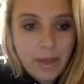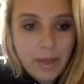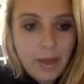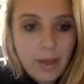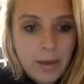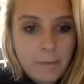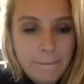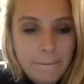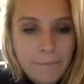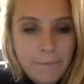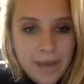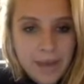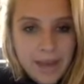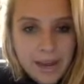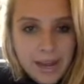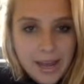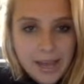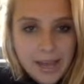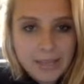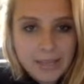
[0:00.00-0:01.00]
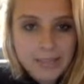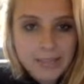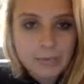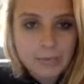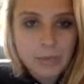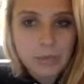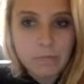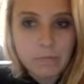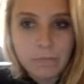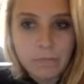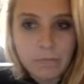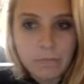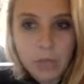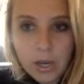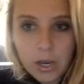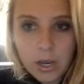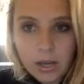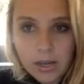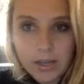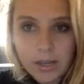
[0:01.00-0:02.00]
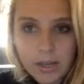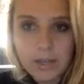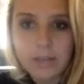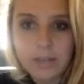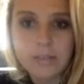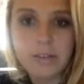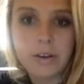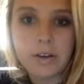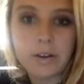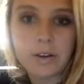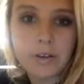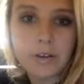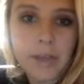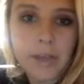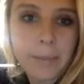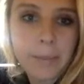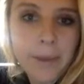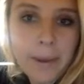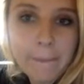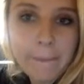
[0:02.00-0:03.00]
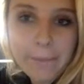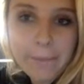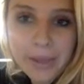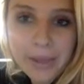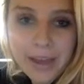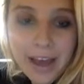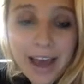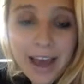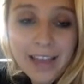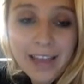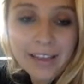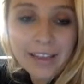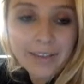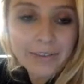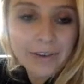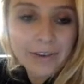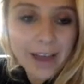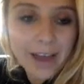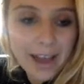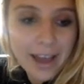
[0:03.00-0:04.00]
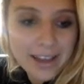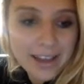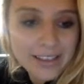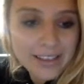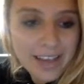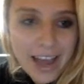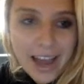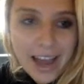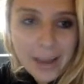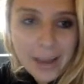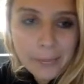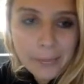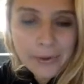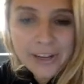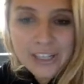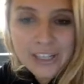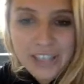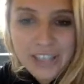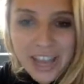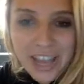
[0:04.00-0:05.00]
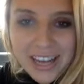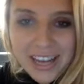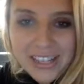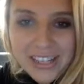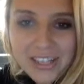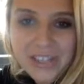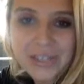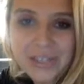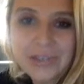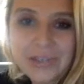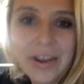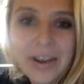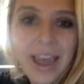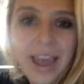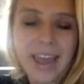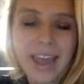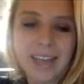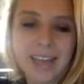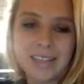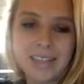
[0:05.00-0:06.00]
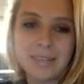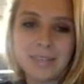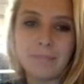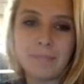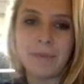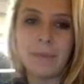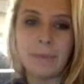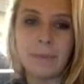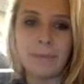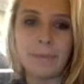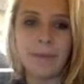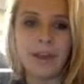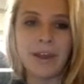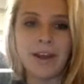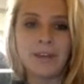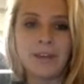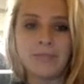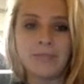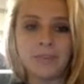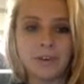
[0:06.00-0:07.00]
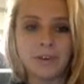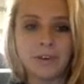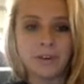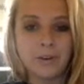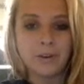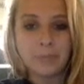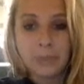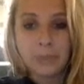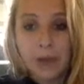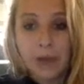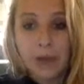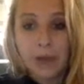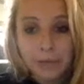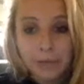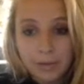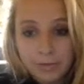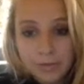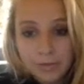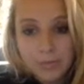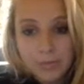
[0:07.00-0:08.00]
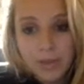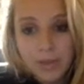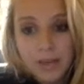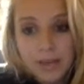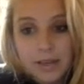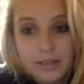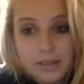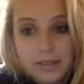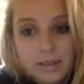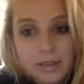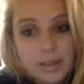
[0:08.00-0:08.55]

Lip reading: a badass when you blog. So keep it up. I love you guys. I appreciate you, and be prepared for problems because